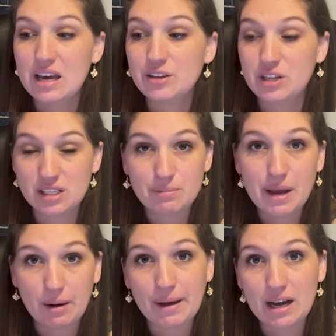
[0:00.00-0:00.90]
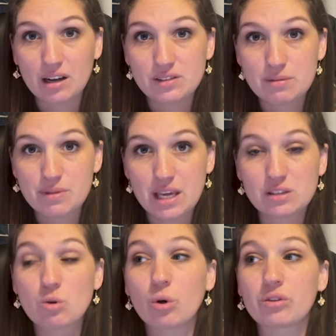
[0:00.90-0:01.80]
you need to pare back on some
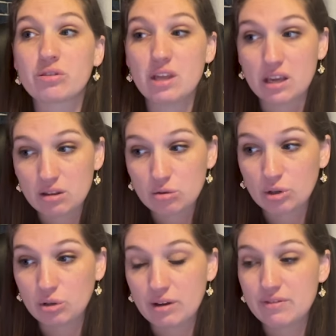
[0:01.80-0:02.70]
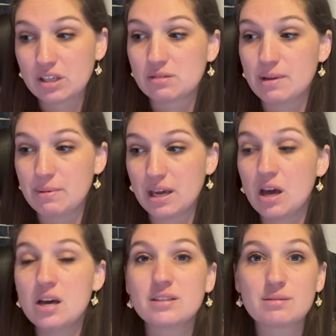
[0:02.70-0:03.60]
things or think through if there's maybe
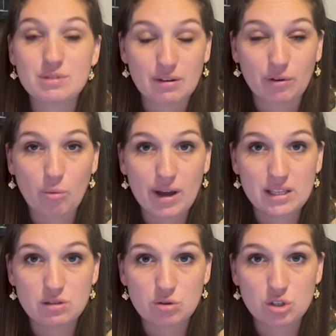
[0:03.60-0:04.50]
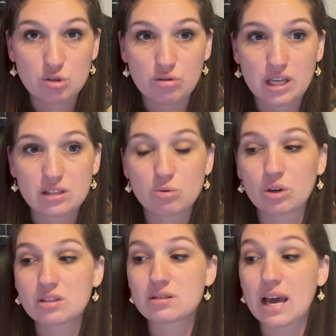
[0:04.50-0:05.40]
some different ways you can do things
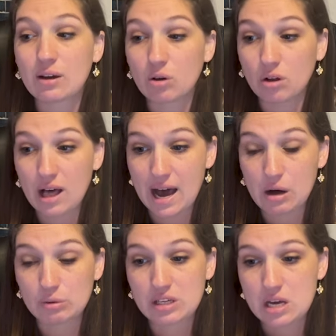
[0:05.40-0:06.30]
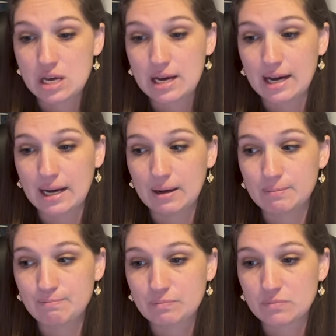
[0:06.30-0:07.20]
or cycle out
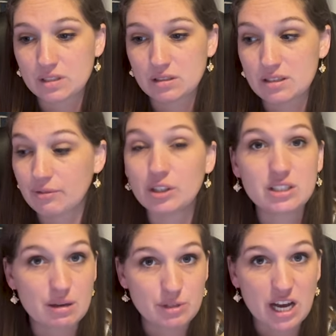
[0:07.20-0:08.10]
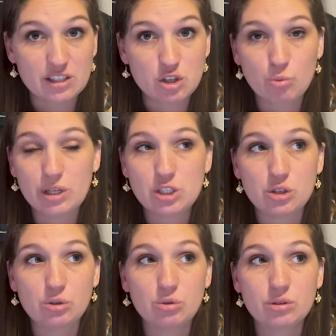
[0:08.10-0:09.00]
um, different subjects. So we
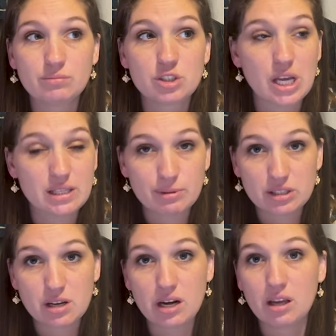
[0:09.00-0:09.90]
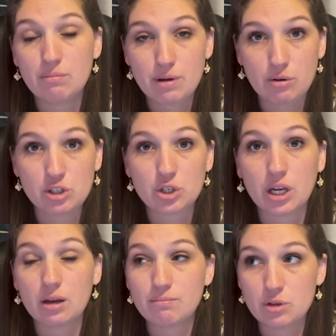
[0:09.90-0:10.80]
do Shakespeare study,
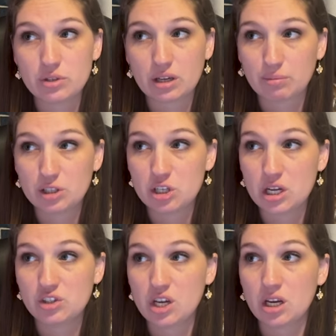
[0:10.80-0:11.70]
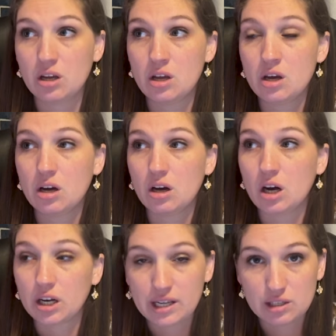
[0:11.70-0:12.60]
poetry, music appreciation,
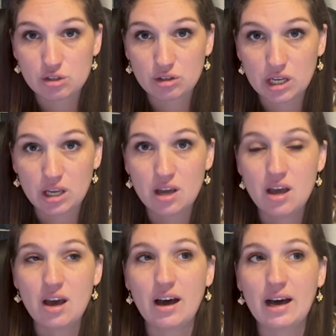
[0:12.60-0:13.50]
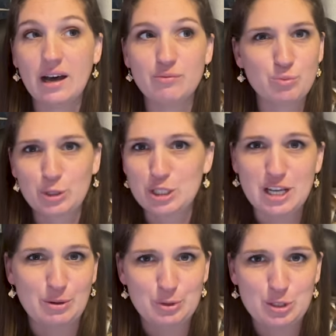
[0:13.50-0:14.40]
art history, uh, which
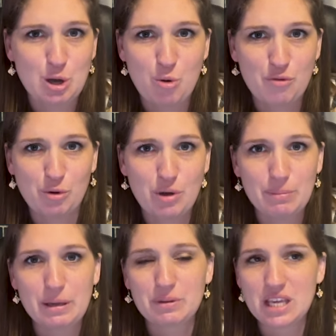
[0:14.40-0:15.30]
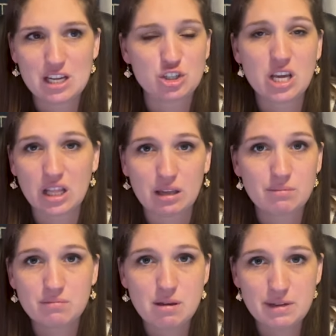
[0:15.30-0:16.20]
sounds so overwhelming, but they each take like
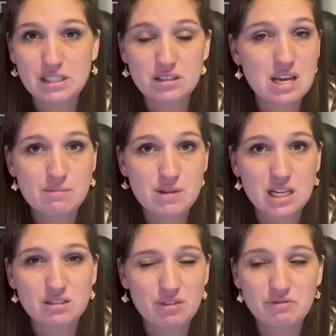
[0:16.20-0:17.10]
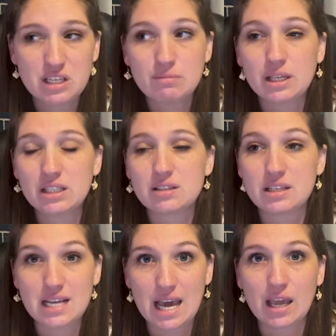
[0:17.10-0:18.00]
maybe 10 minutes, 15 minutes a
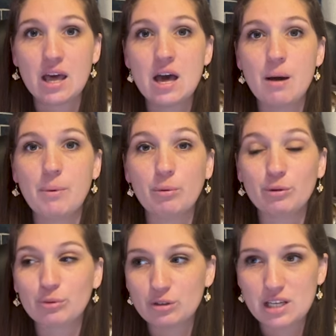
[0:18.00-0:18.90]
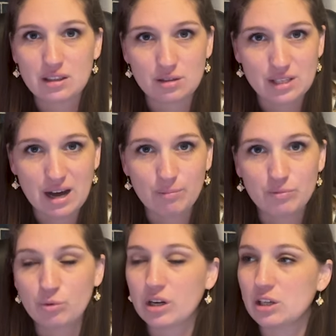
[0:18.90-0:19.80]
day, but we rotate those out.
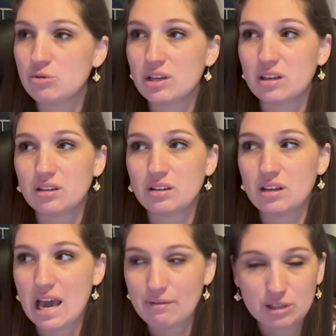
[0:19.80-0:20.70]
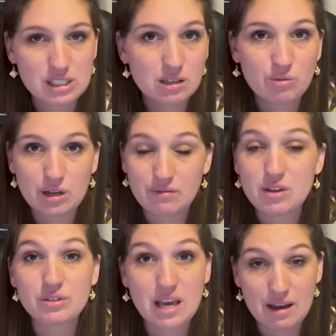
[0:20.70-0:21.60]
We're not doing every single one of
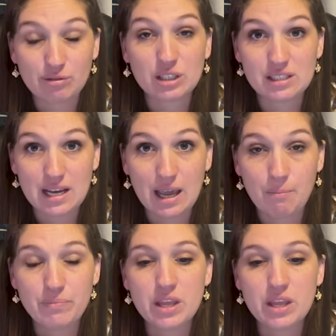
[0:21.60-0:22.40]
those every day.